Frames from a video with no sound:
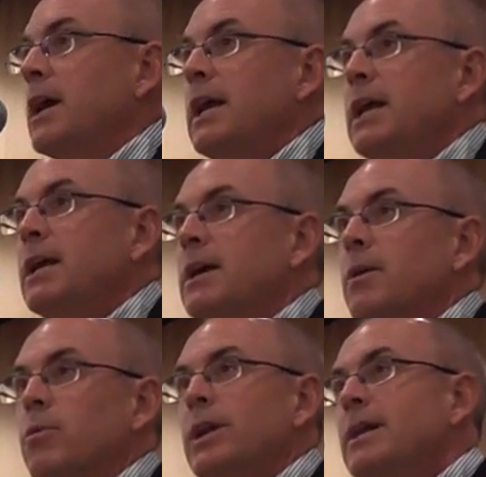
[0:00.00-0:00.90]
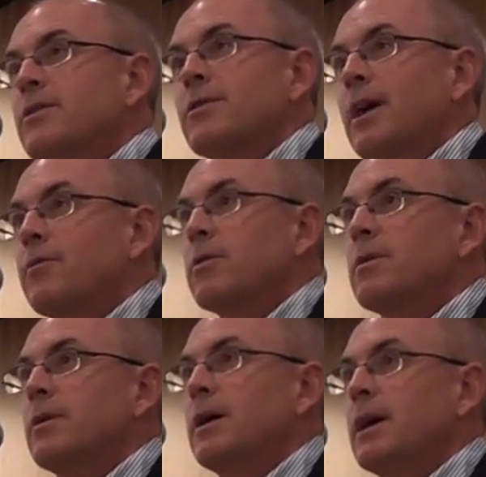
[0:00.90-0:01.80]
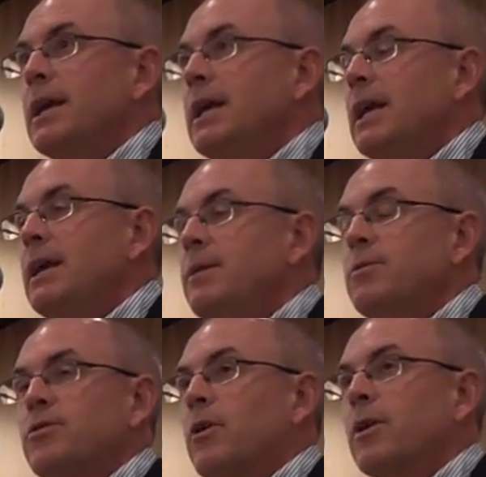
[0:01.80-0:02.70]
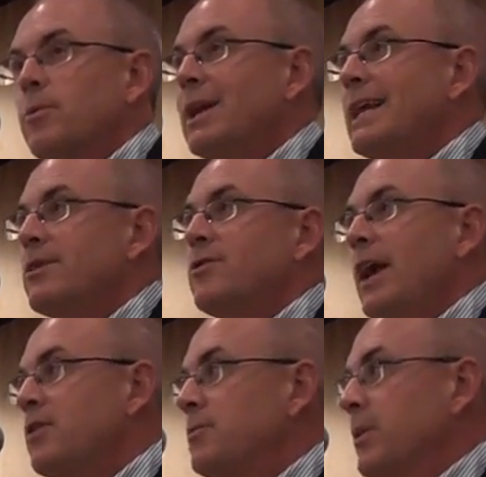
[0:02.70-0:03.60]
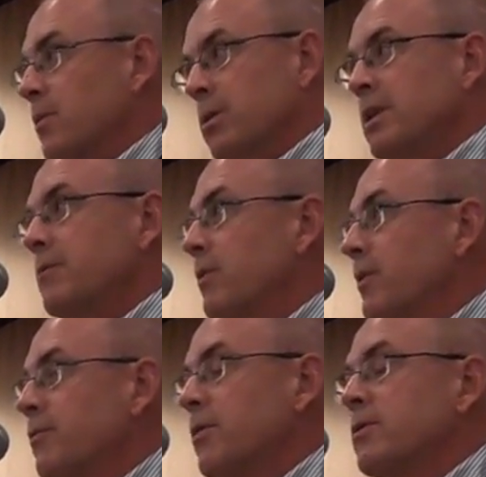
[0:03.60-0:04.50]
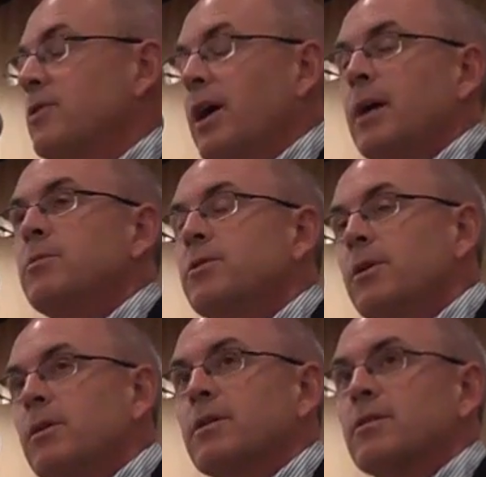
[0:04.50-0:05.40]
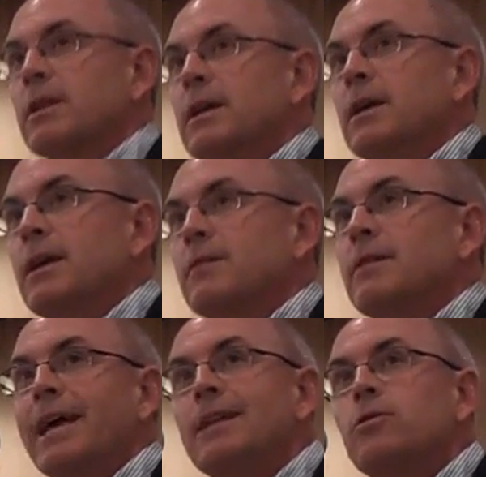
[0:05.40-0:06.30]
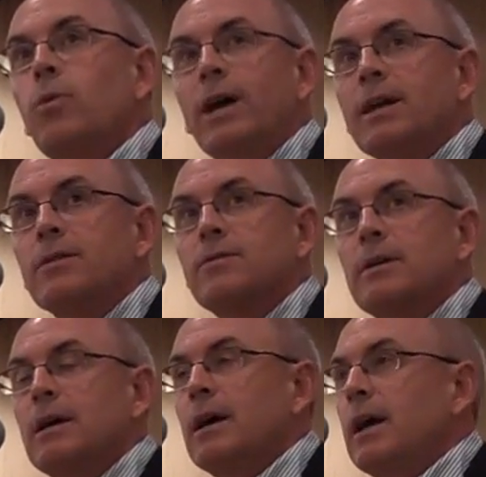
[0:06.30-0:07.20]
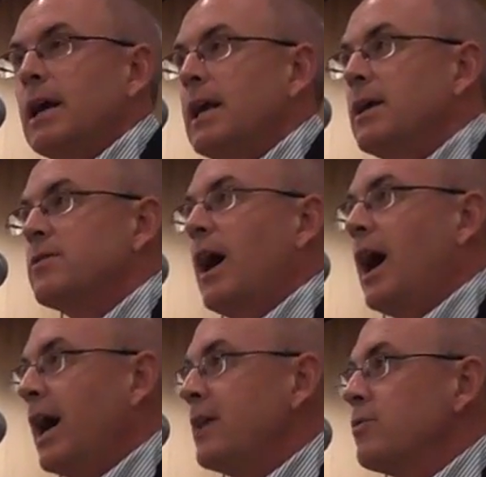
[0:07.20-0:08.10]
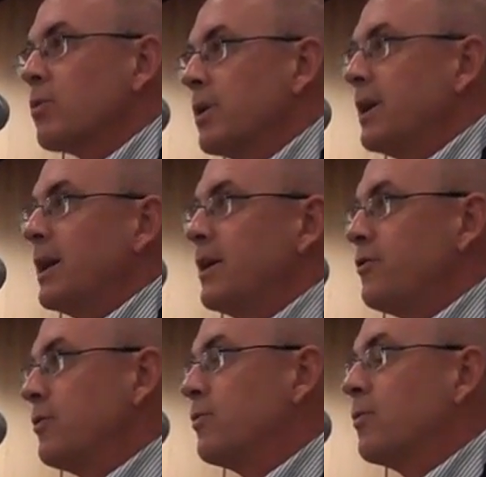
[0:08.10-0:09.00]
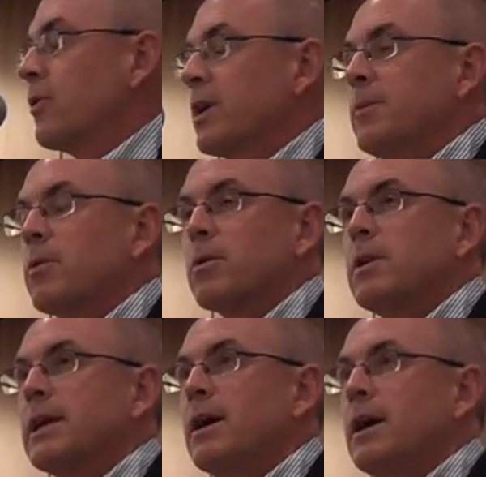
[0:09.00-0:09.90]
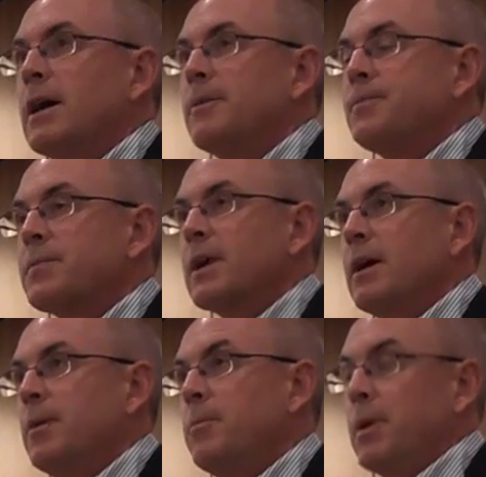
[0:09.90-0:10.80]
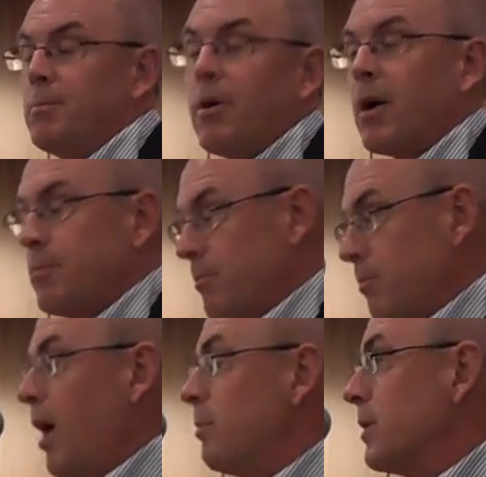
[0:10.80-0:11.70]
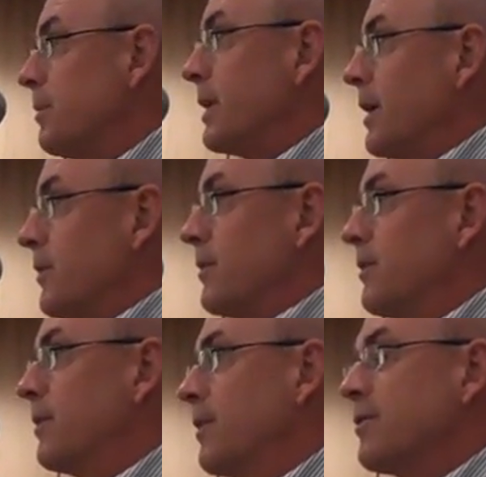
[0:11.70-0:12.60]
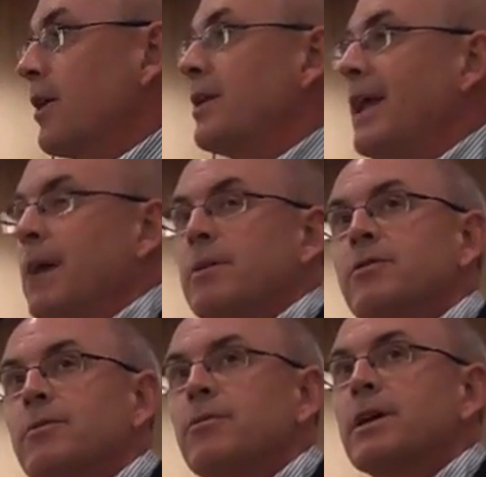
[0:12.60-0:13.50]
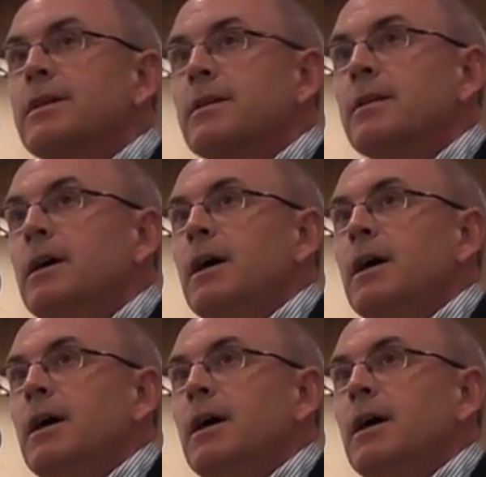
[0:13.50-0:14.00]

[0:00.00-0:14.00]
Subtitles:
He rediscovered, he started reading Shakespeare really for the first time seriously in his late 20s. His eyes were an issue for him early on, in part probably because the sun damage inflicted